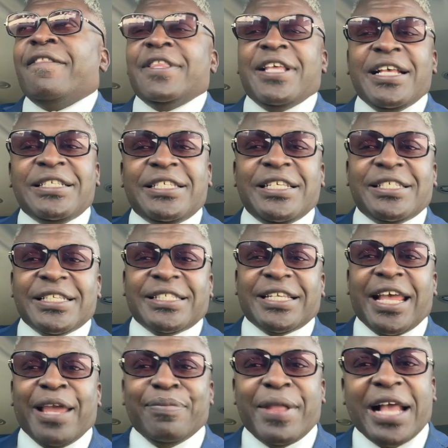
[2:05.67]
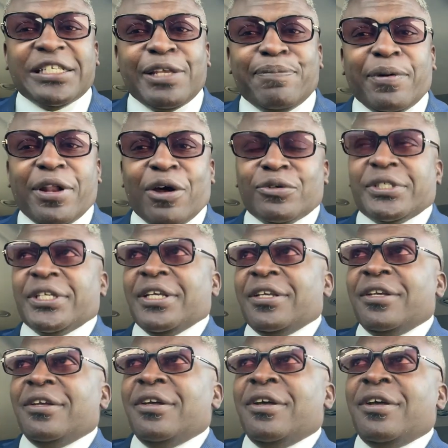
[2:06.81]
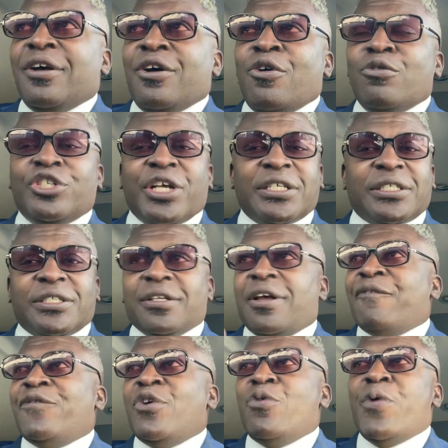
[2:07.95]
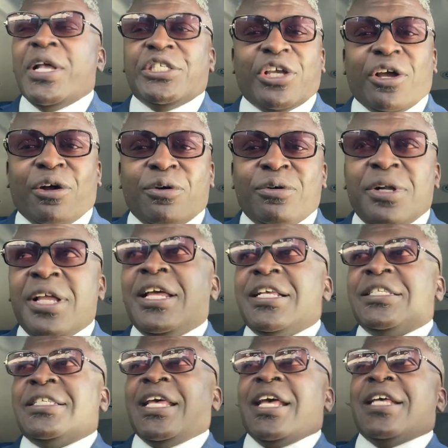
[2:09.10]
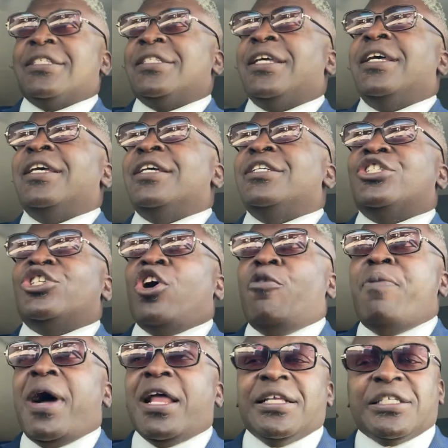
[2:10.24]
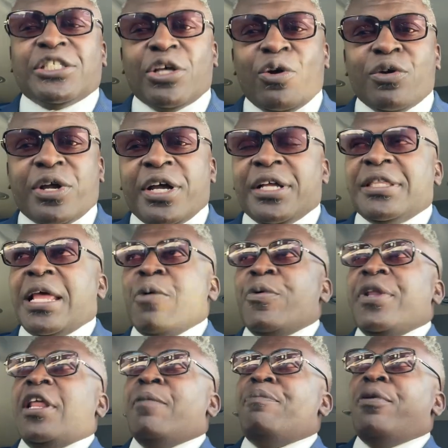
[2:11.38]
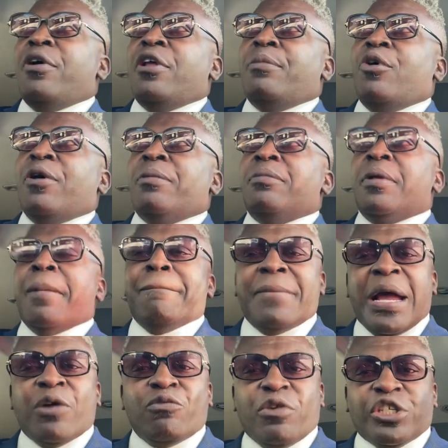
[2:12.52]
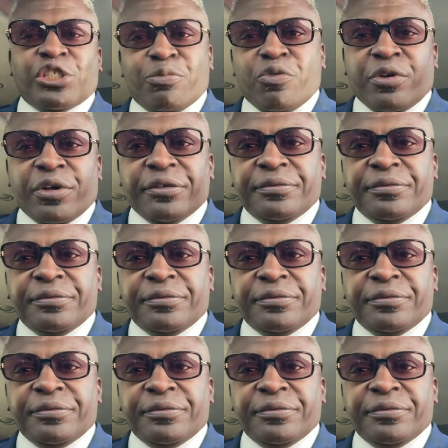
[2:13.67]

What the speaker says: This is the same Nancy Pelosi who just a few weeks ago says Joe Biden is so good that we need to put him on Mount Rushmore.